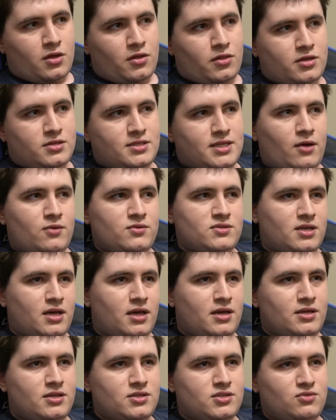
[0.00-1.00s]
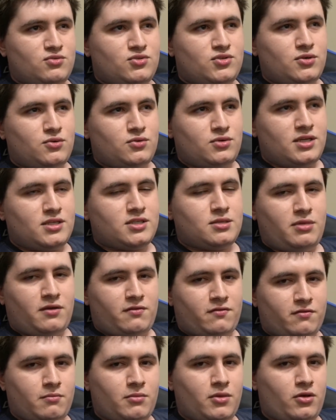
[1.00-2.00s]
The downside is you do need to be
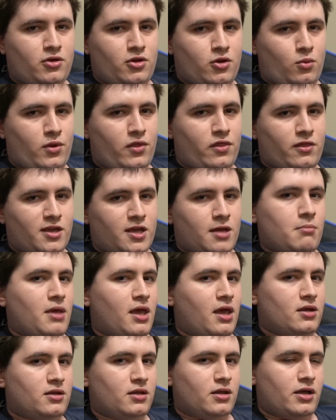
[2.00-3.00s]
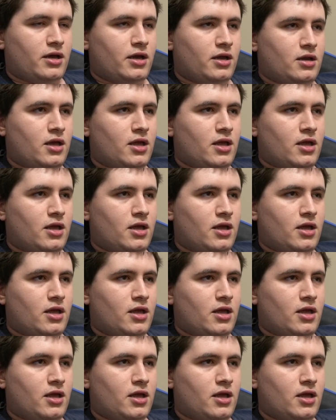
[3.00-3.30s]
familiar with the command line,